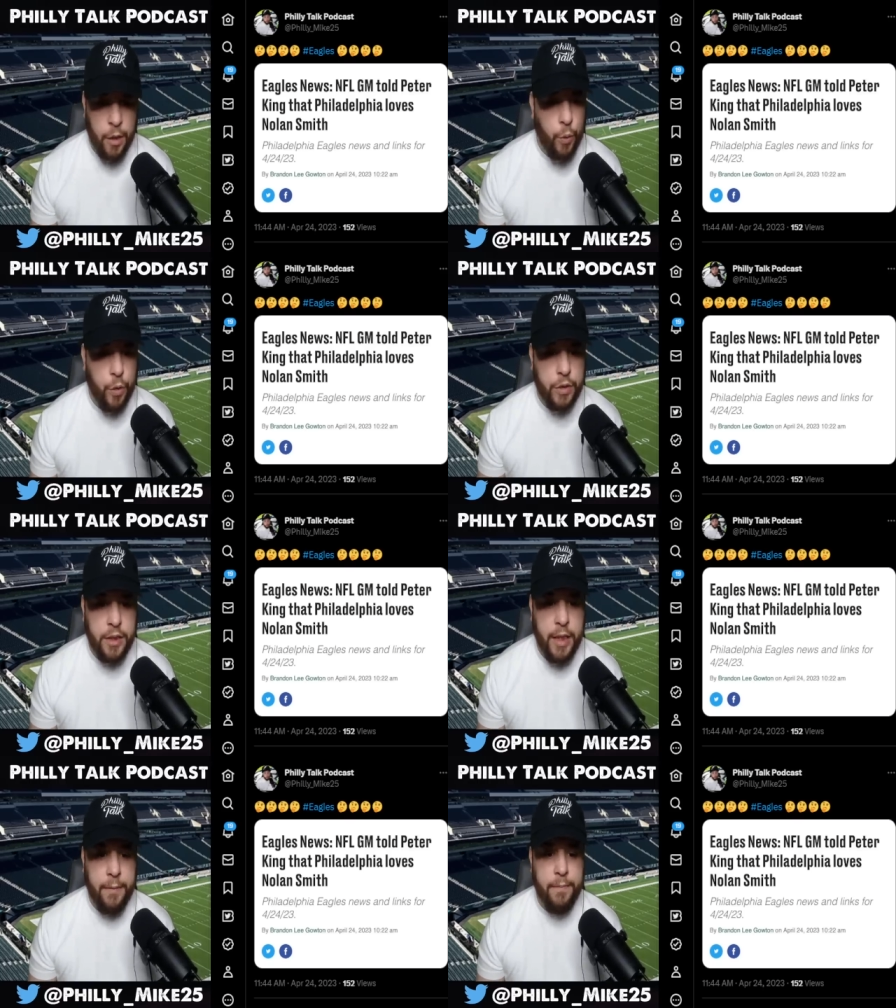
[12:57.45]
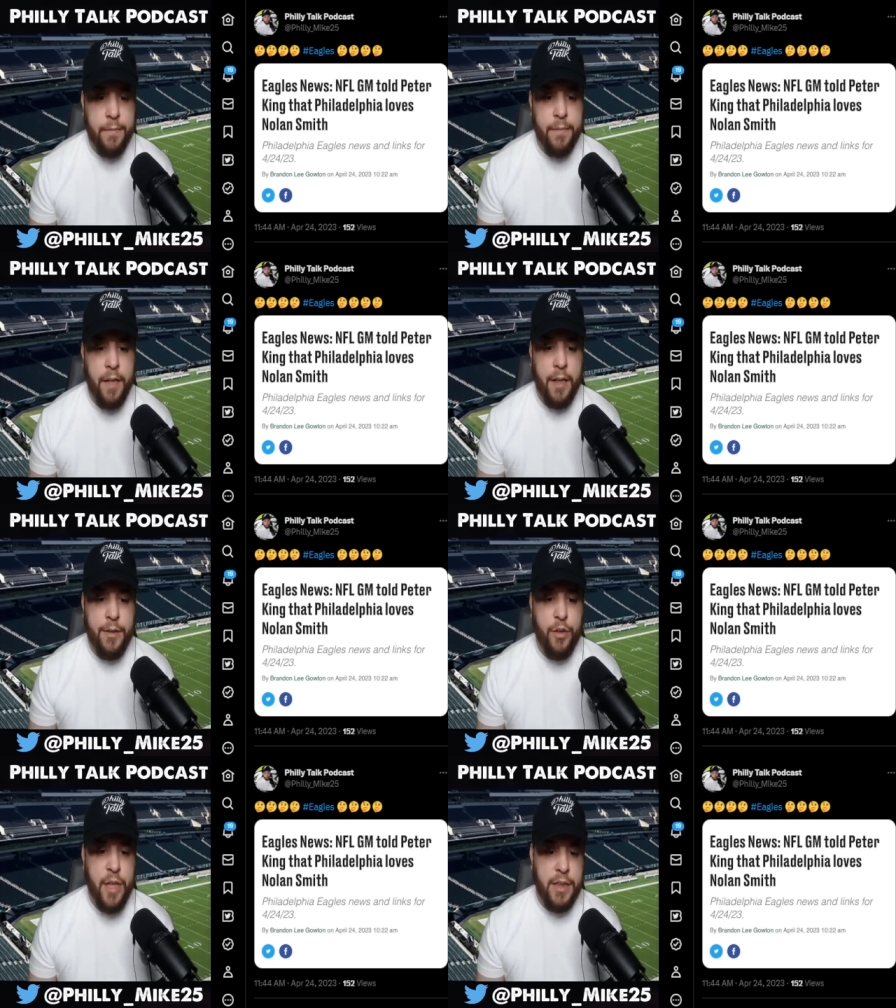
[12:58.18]
We'll see.
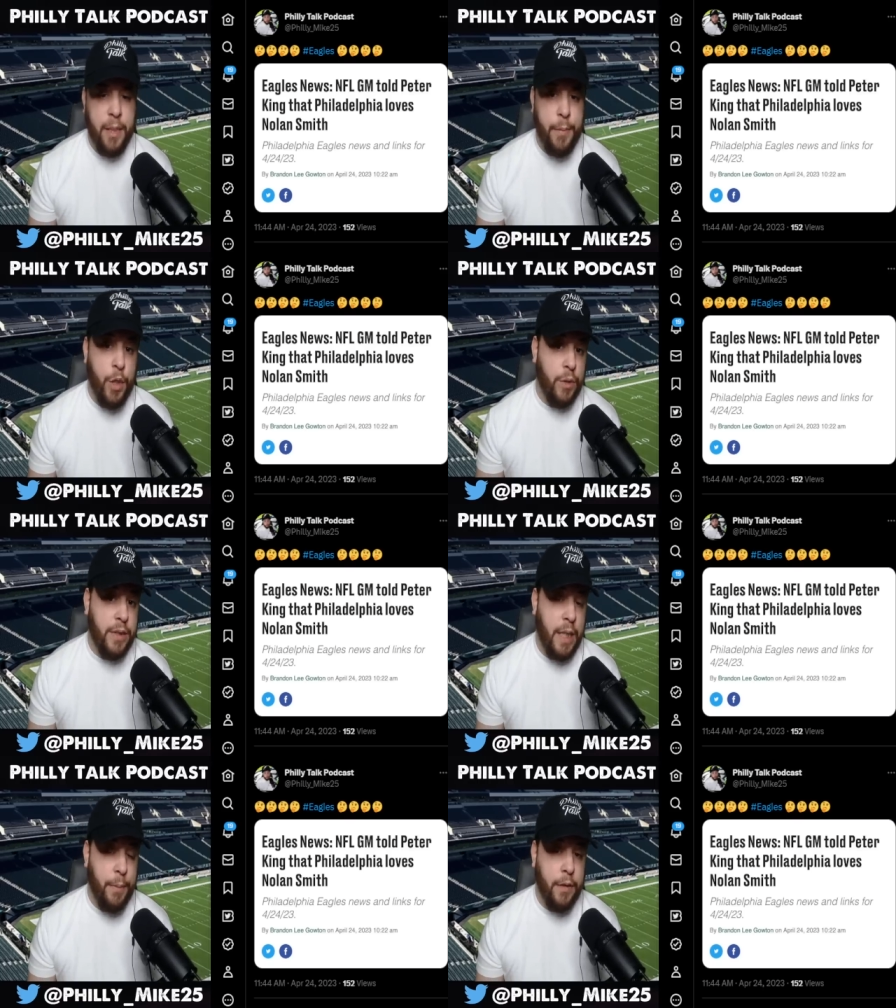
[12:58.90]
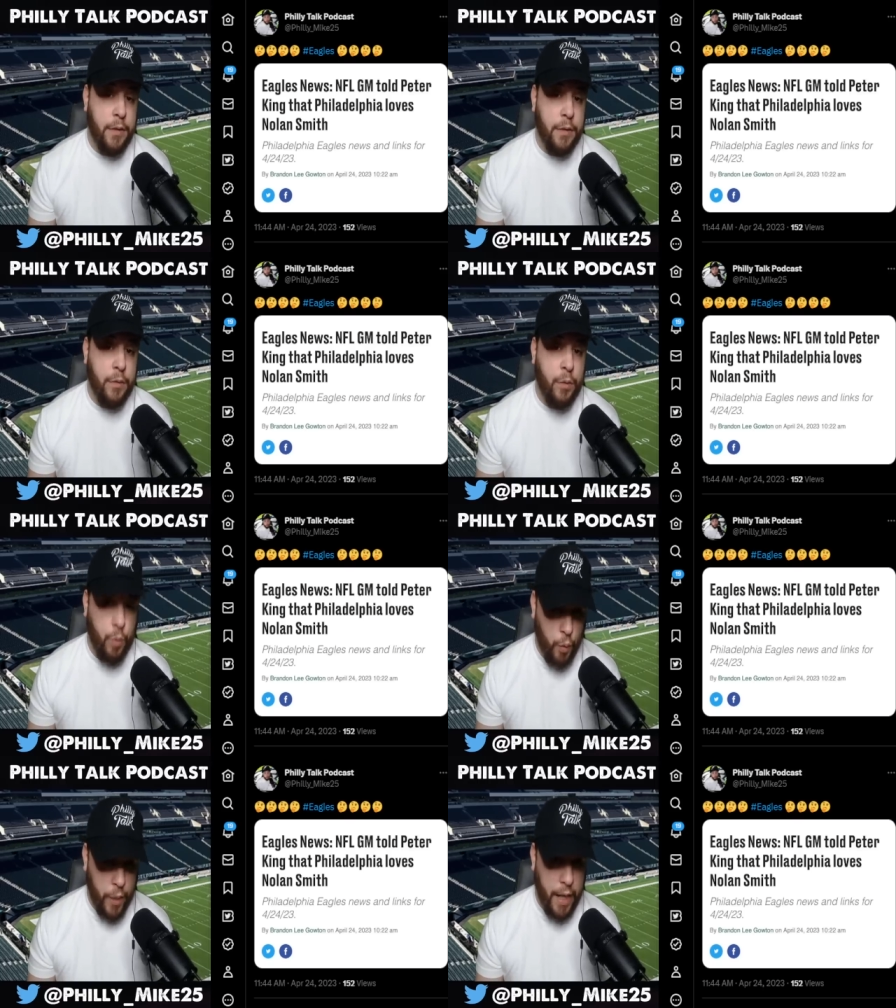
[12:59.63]
Until next time, you know what time it is.
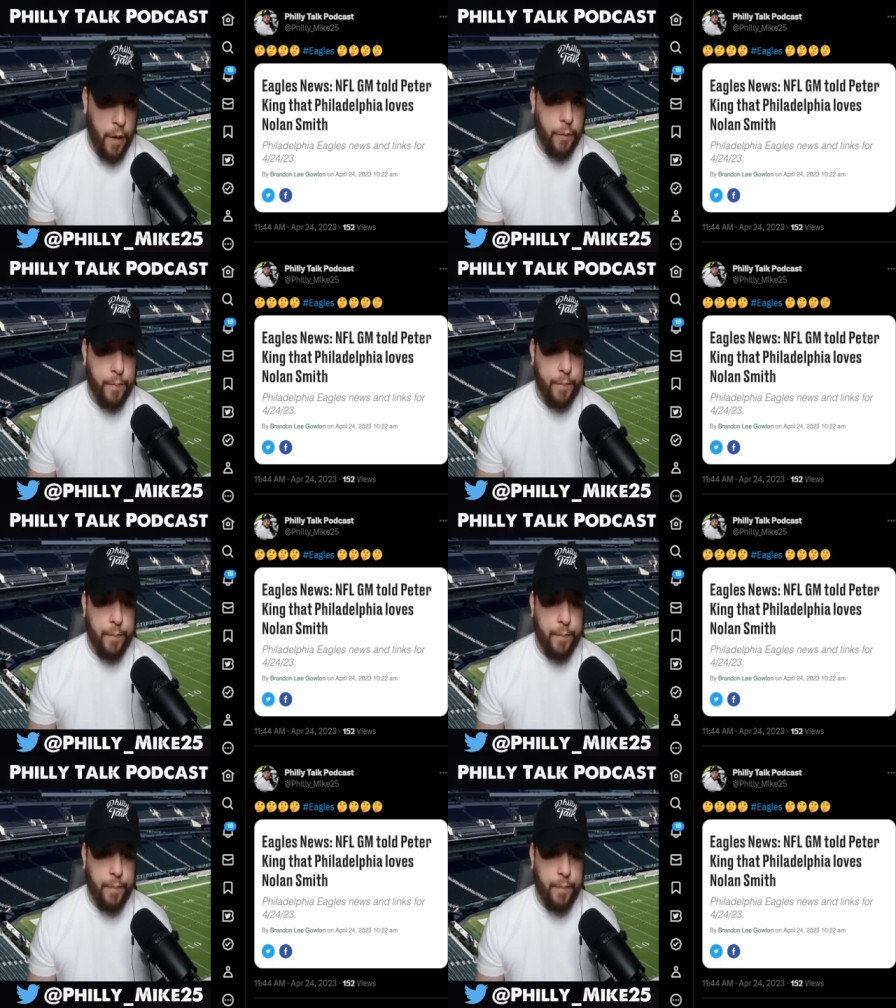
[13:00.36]
We out.